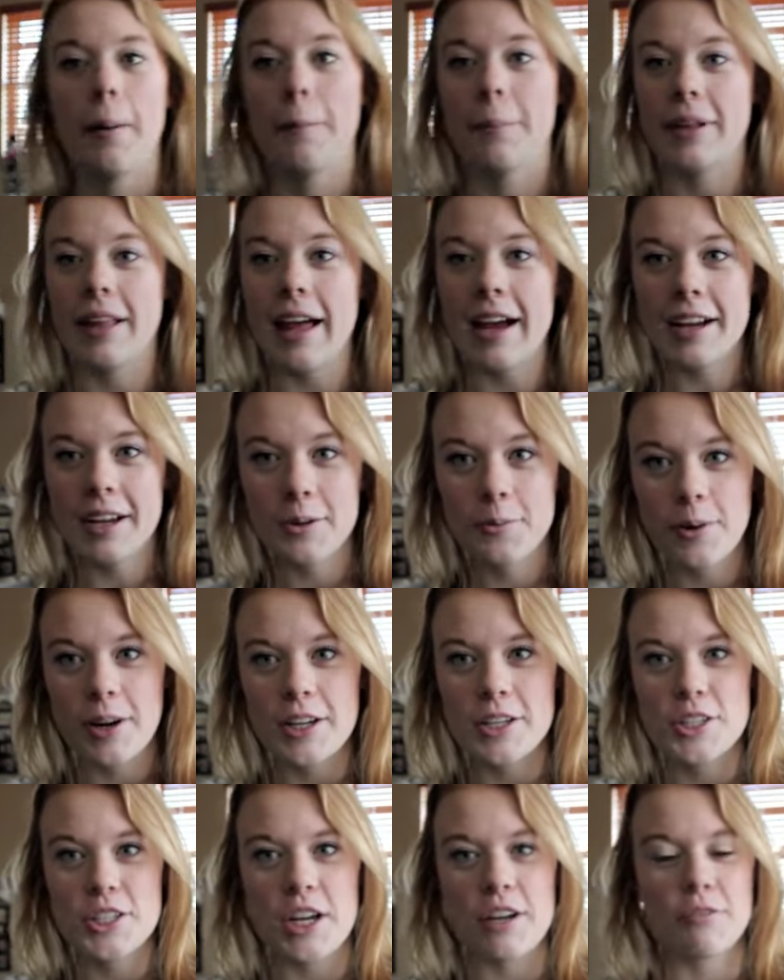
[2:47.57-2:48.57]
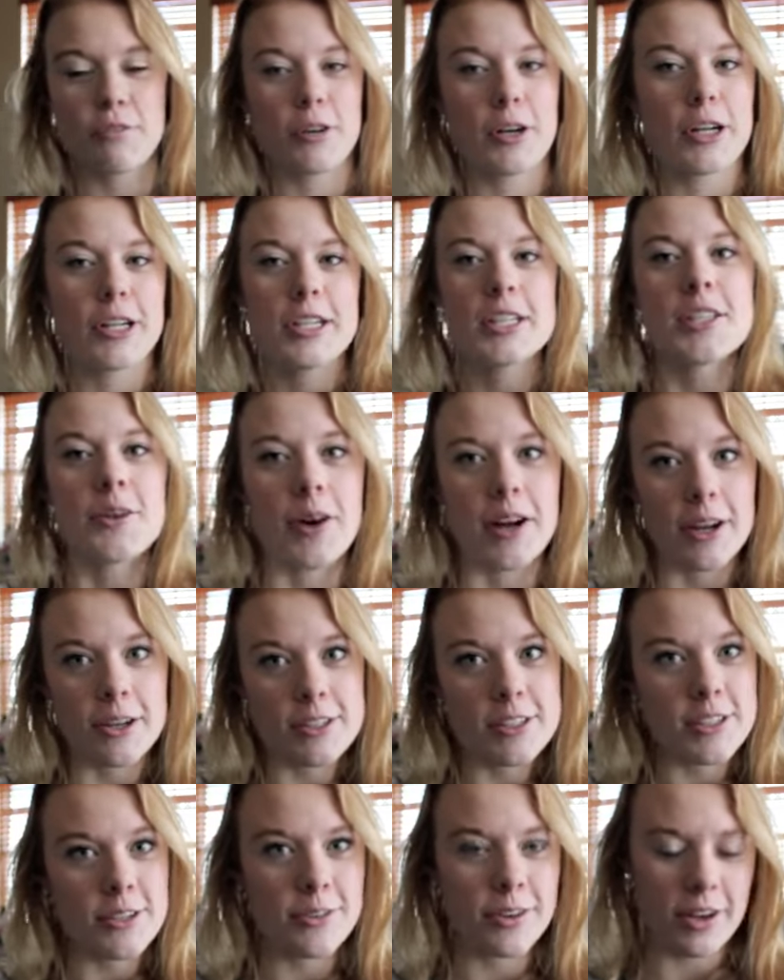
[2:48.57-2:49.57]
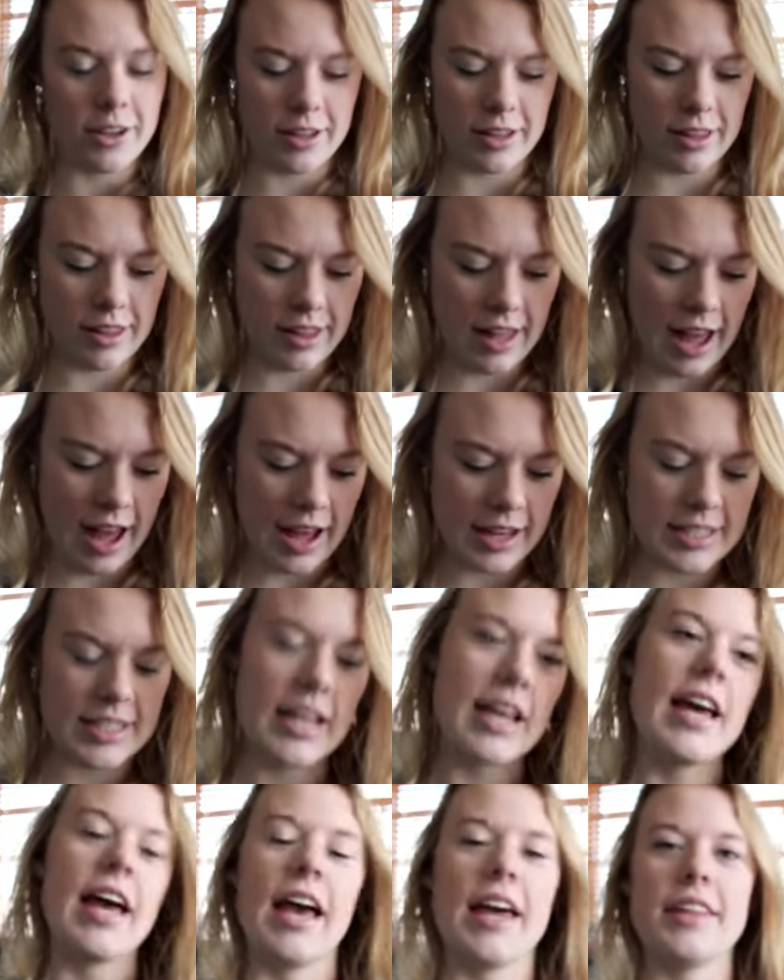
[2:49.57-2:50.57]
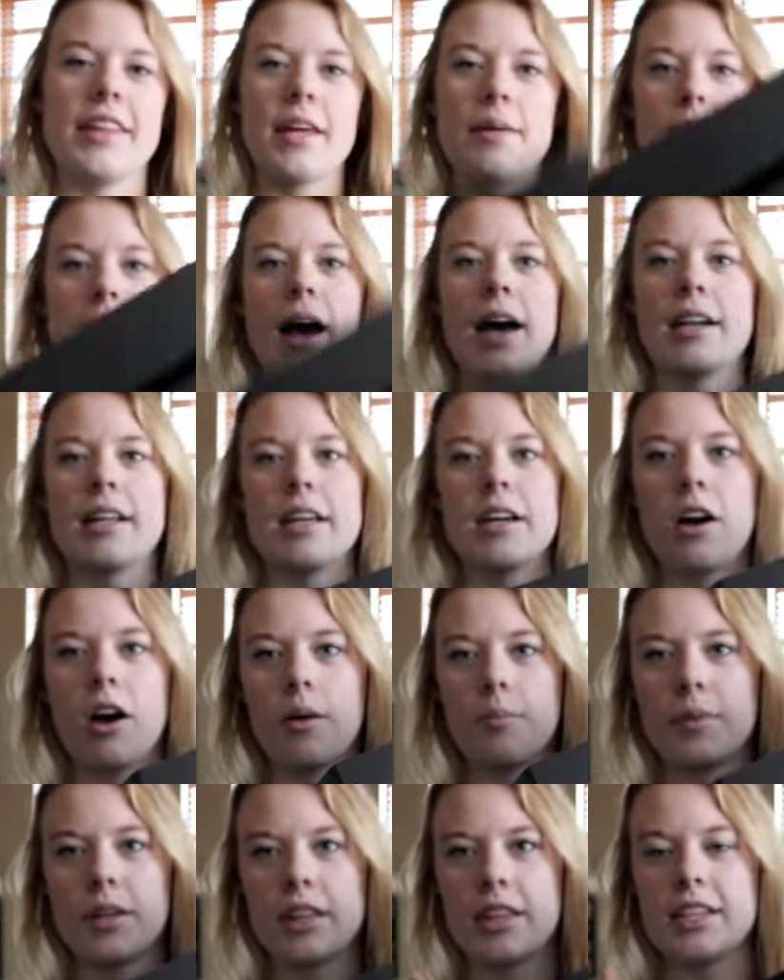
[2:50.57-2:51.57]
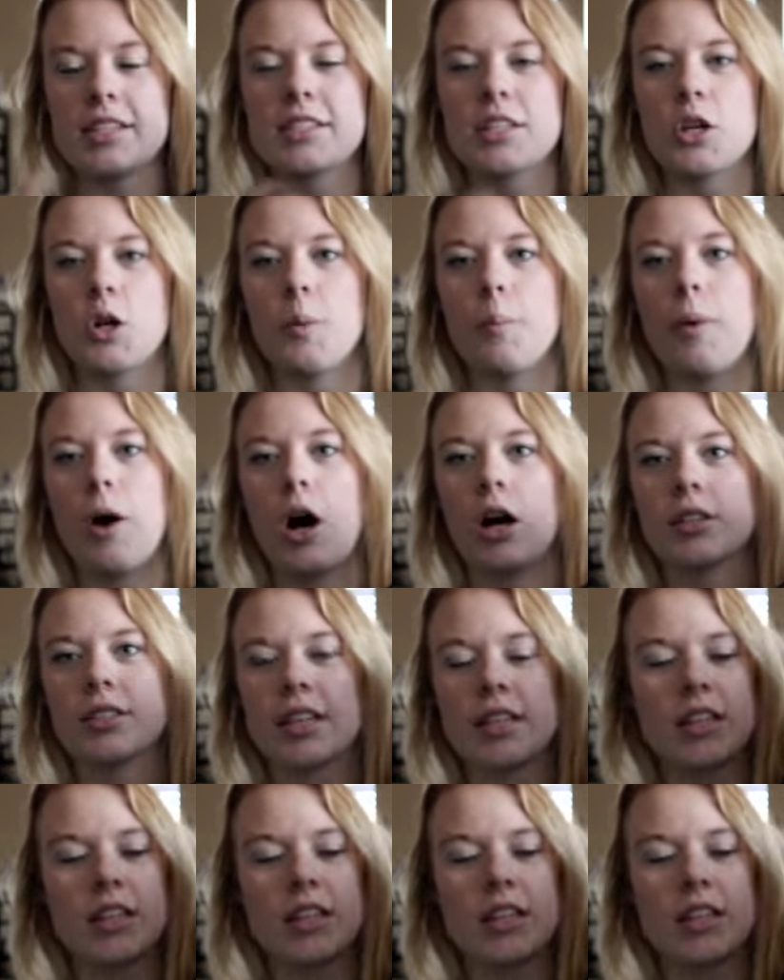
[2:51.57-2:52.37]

black and white chevron so I also got that and then Maddie got me this little box.